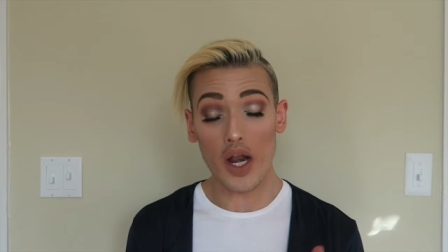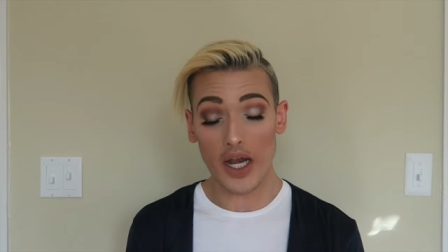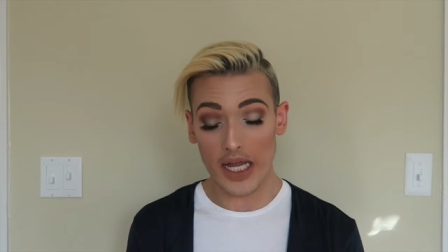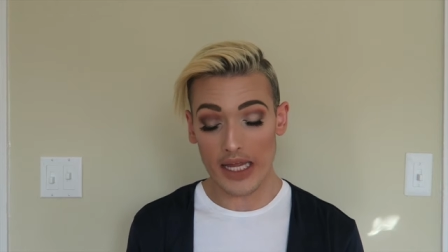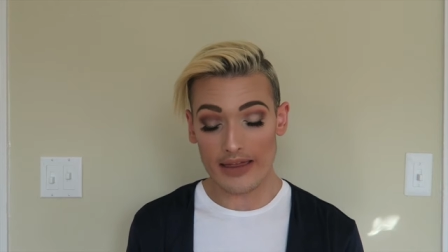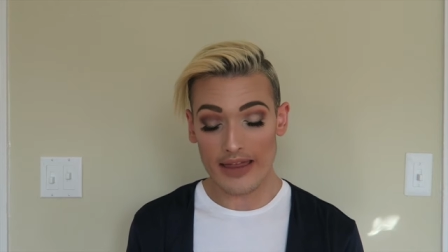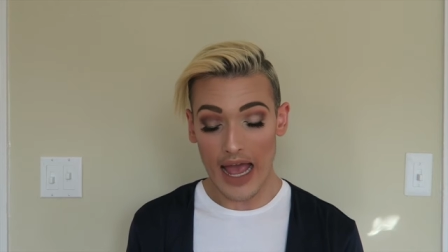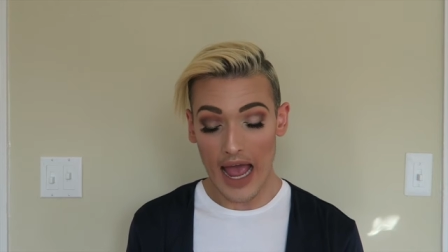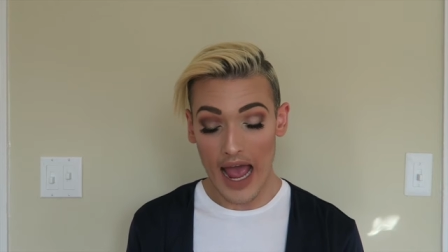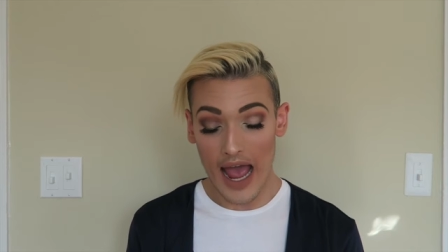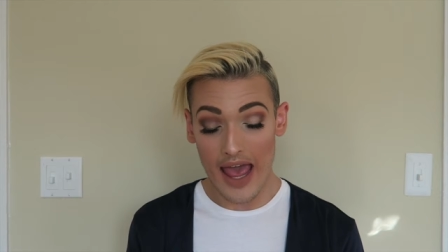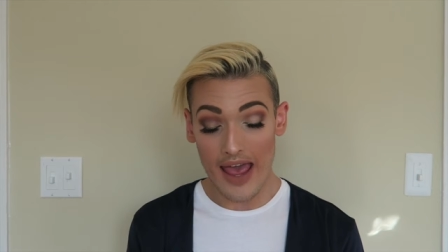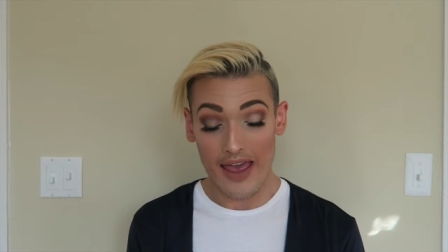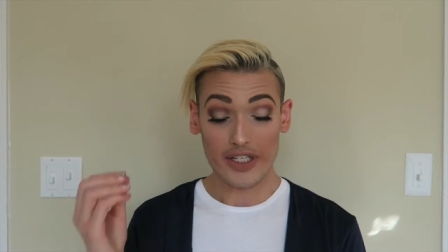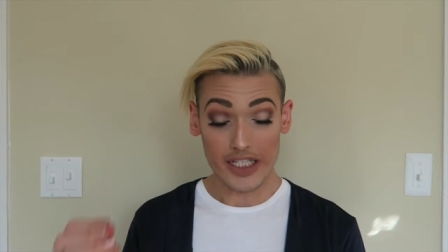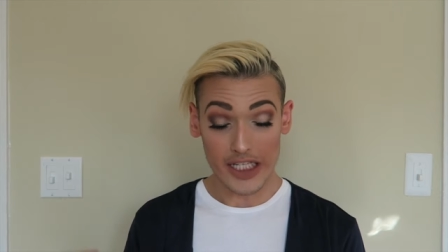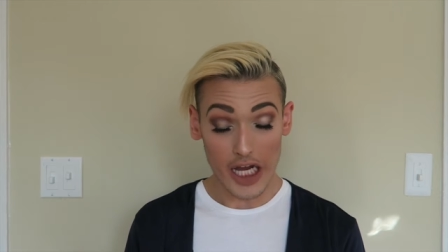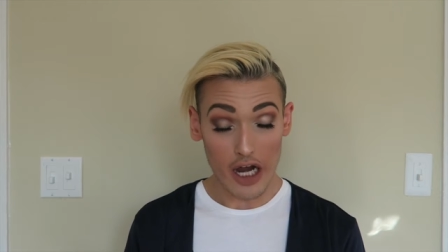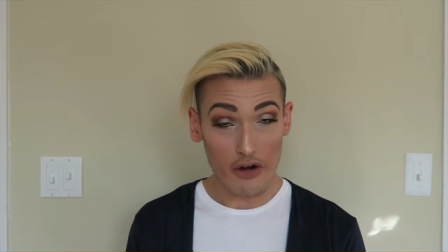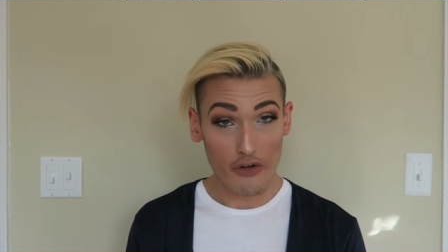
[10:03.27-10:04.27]
wanted that
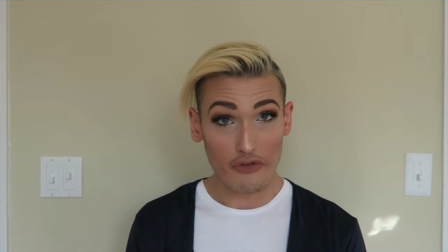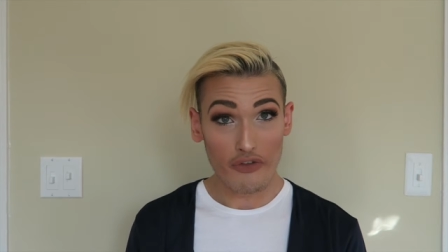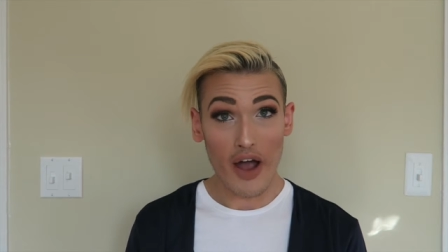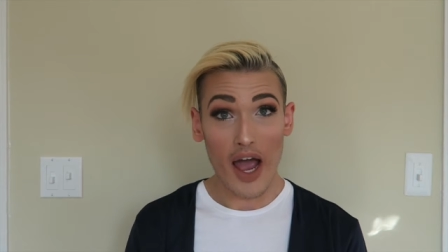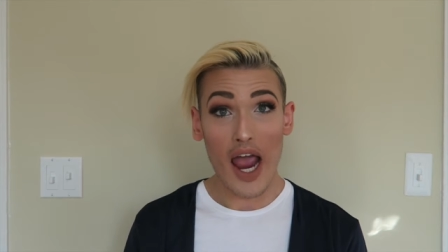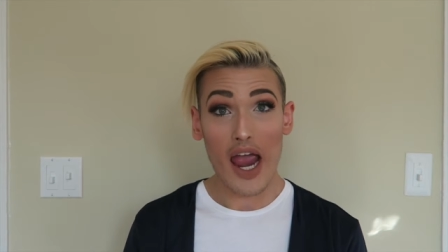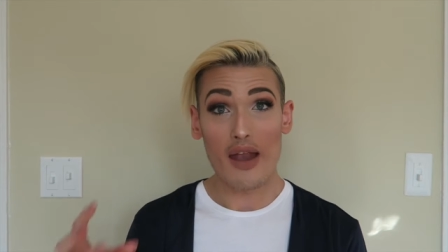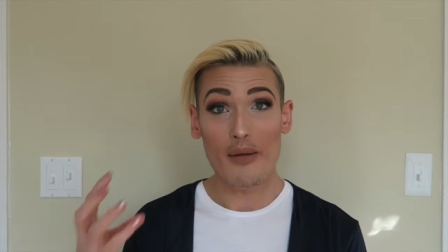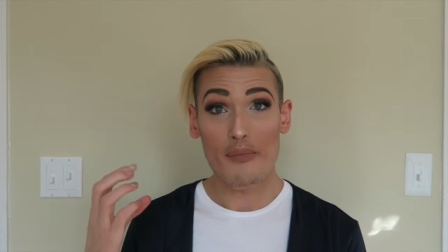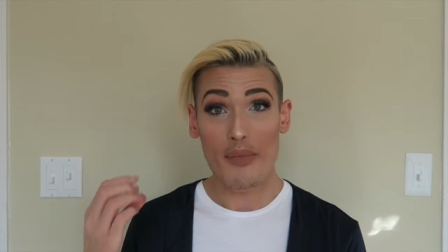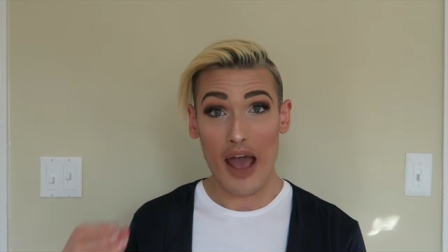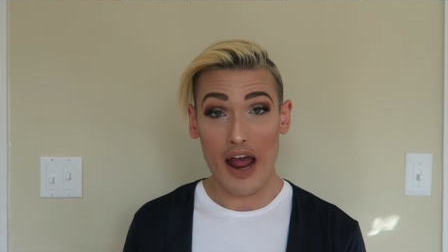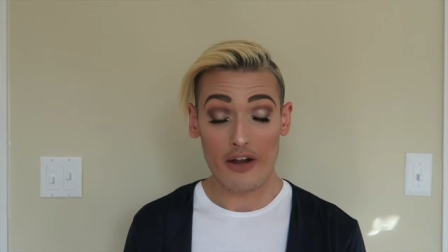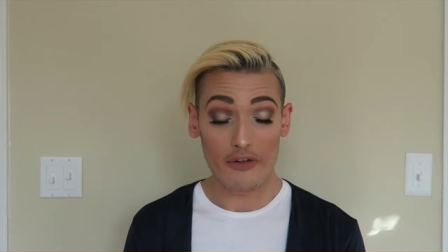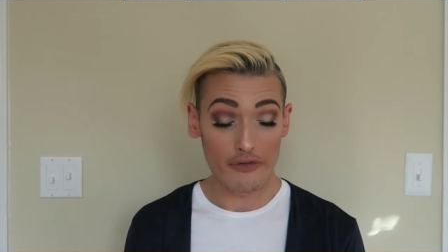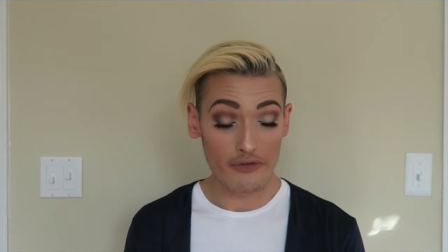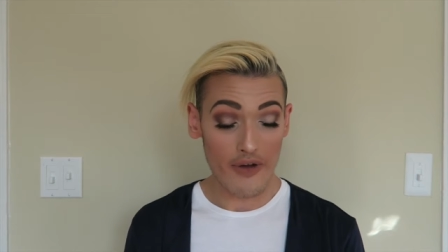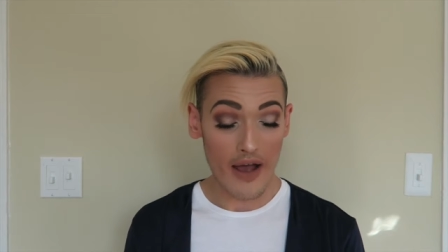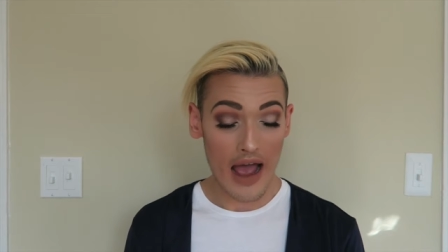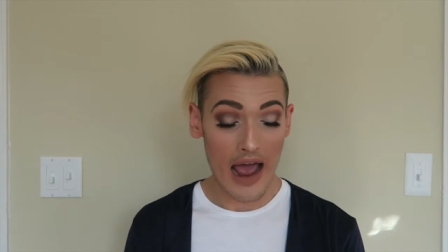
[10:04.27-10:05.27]
clarified,
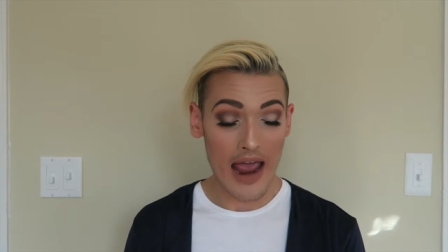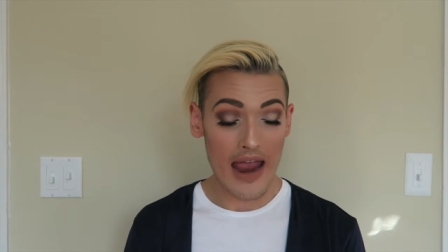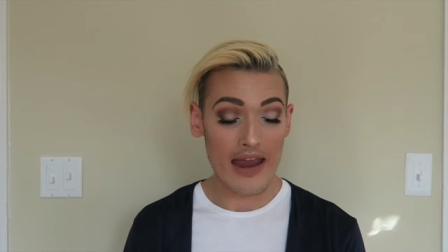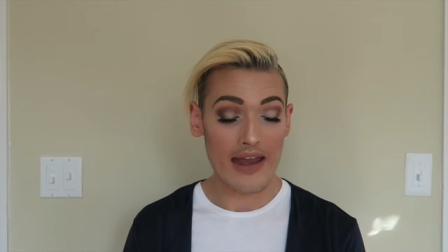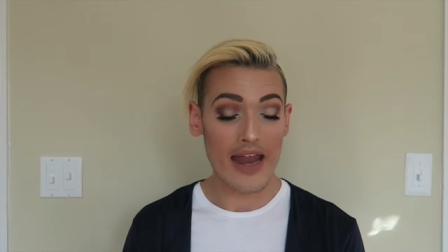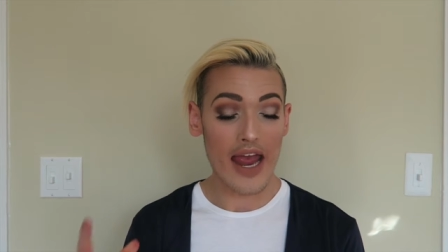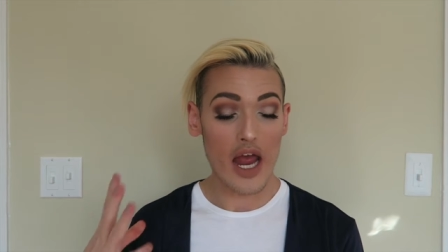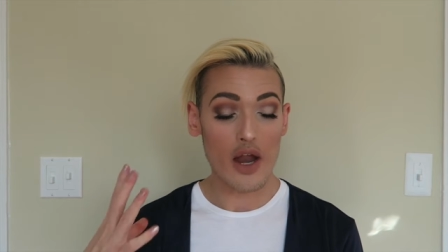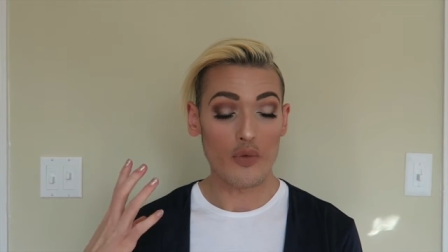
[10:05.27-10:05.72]
mattified,